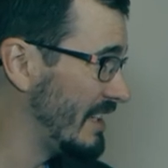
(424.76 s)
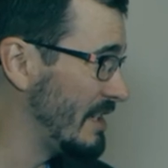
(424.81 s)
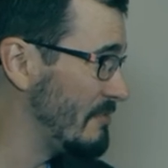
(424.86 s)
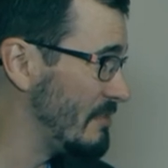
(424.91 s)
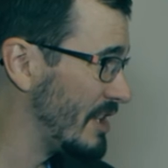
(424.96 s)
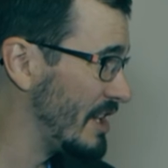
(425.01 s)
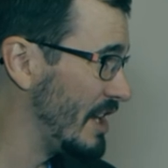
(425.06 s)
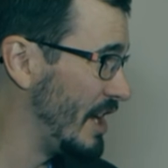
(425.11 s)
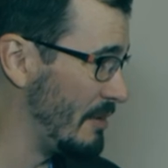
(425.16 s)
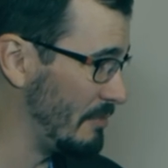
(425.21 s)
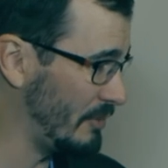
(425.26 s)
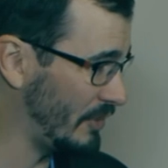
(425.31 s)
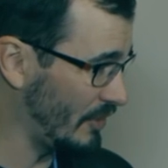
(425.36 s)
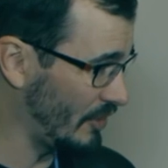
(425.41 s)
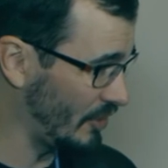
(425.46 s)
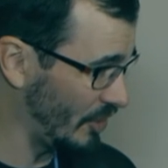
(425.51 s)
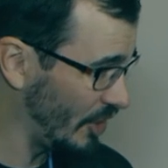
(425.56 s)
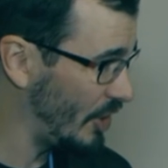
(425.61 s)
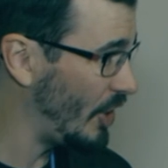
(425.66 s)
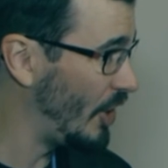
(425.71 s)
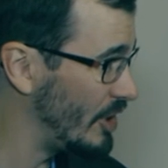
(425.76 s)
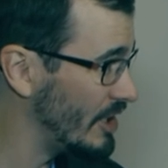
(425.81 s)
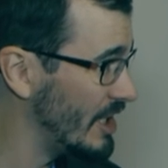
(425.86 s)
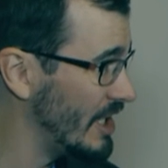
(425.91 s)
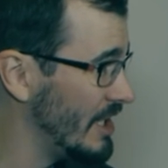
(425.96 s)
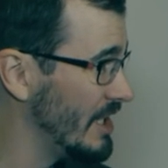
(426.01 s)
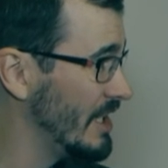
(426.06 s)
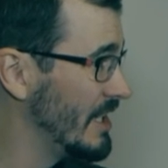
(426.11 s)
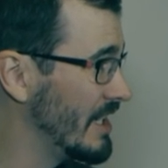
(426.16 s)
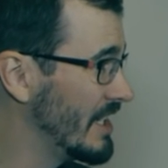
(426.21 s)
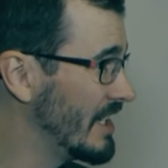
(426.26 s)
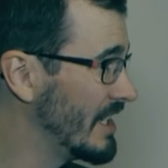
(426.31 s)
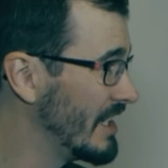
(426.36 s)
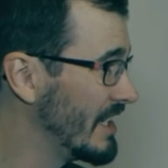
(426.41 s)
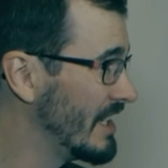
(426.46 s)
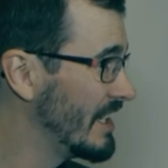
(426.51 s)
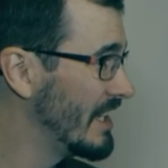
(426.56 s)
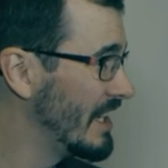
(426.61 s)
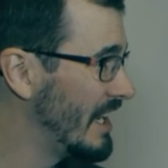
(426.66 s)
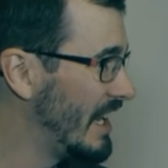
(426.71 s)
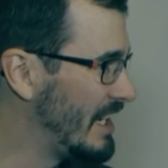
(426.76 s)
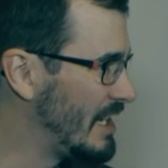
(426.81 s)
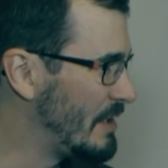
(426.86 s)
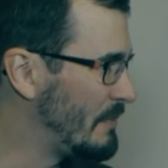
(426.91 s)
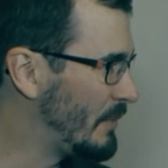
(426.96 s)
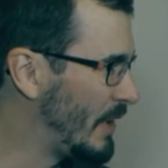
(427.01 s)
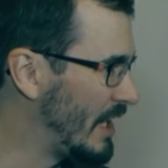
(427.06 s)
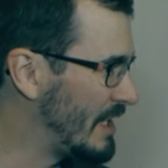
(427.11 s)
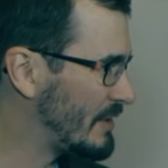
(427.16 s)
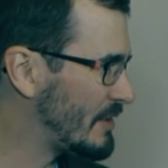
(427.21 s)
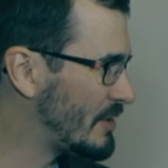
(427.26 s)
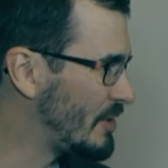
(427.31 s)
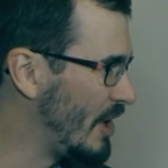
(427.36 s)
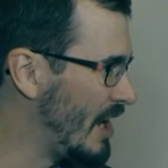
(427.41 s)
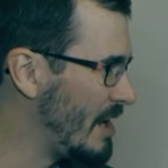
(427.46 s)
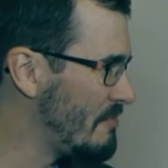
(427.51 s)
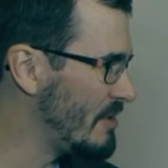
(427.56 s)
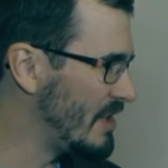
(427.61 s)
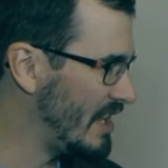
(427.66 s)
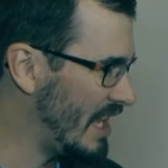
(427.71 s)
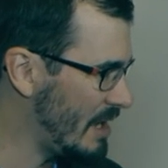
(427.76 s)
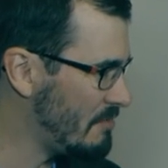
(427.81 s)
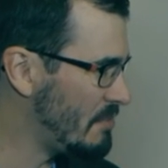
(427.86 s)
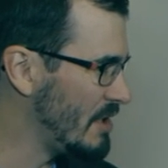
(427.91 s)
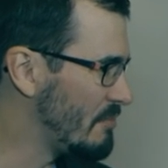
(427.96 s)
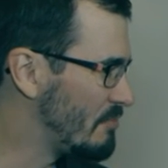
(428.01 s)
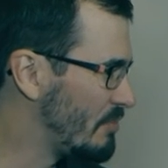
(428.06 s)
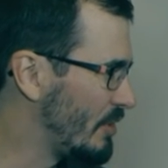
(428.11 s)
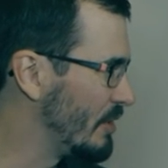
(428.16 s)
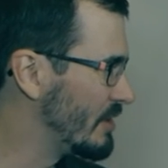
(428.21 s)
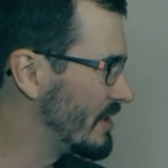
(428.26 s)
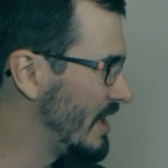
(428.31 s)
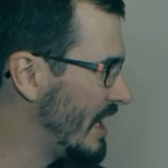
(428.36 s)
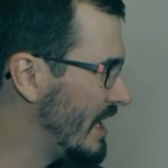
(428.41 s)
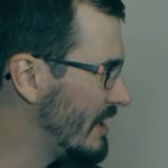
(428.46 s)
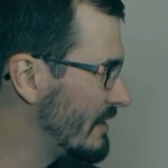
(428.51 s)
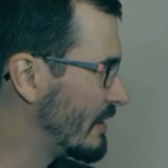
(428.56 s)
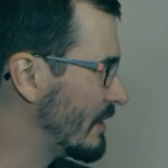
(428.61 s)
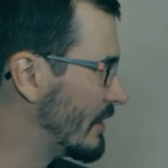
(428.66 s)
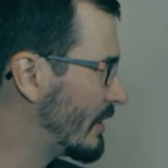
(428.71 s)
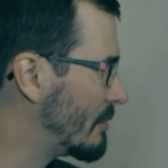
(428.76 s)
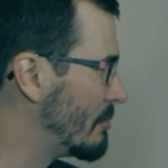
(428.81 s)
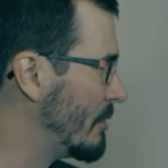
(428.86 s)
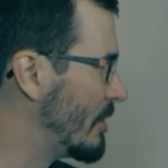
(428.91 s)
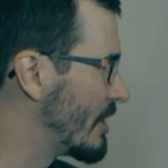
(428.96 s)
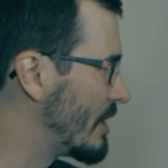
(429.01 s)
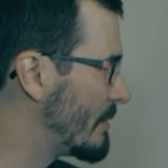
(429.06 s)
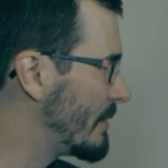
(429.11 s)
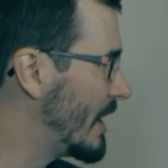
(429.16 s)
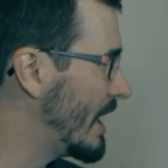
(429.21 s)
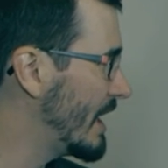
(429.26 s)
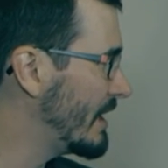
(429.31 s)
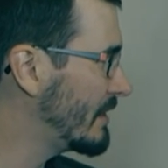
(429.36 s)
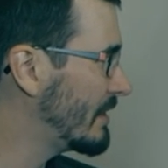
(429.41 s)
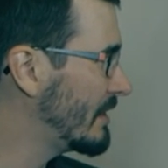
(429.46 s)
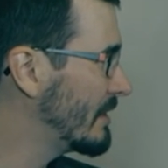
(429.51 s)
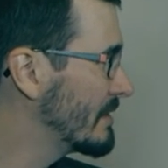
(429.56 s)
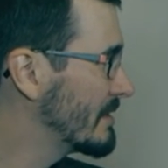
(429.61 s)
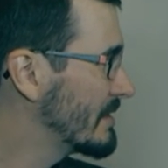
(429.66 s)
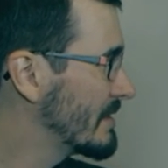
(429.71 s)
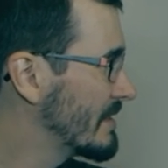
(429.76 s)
he becomes the collar. And he fights crime with epic bro-downs and Smirnoff Ice.